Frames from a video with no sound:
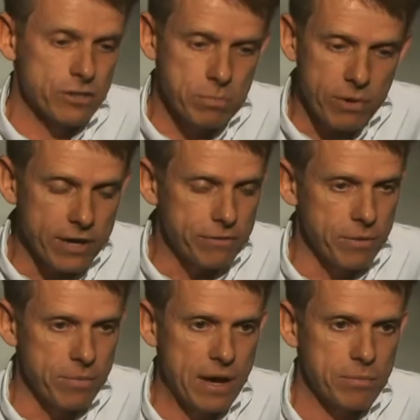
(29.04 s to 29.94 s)
spread
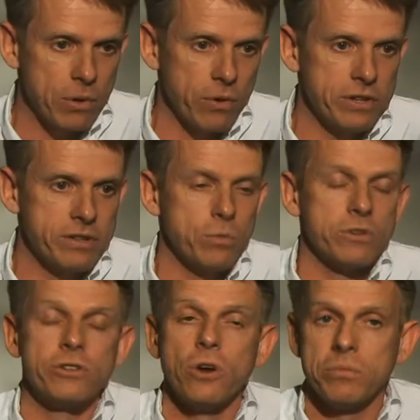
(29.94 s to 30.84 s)
from that point. It was
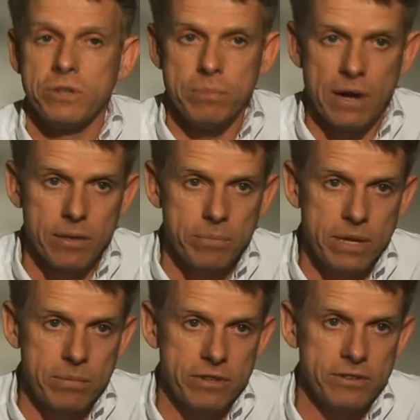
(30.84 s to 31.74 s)
adopted by the
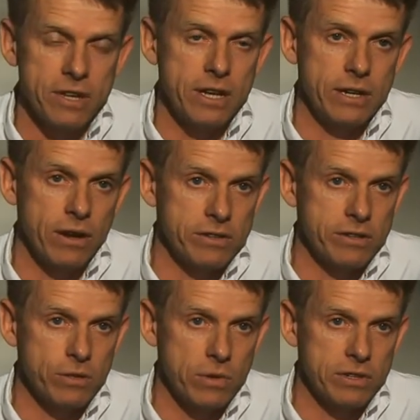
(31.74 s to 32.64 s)
BBC in
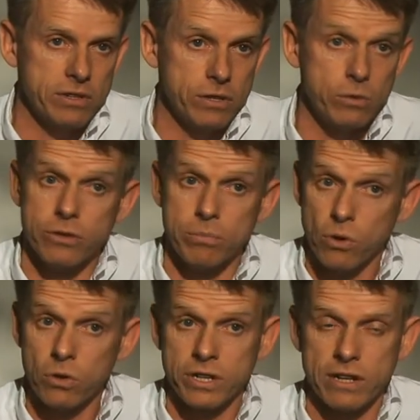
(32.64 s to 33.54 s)
1922 as the
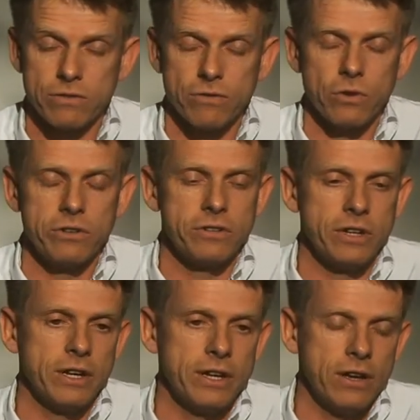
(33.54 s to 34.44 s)
broadcast voice
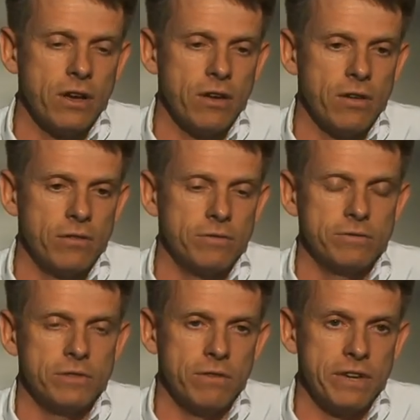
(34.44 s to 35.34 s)
uh, uh, of,
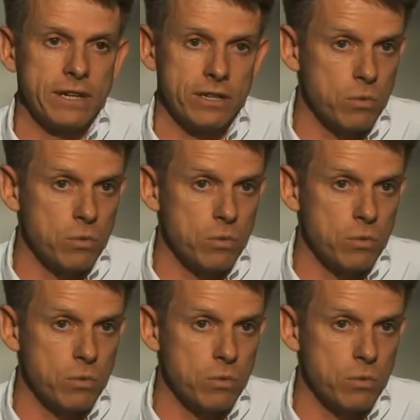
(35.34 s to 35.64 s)
of English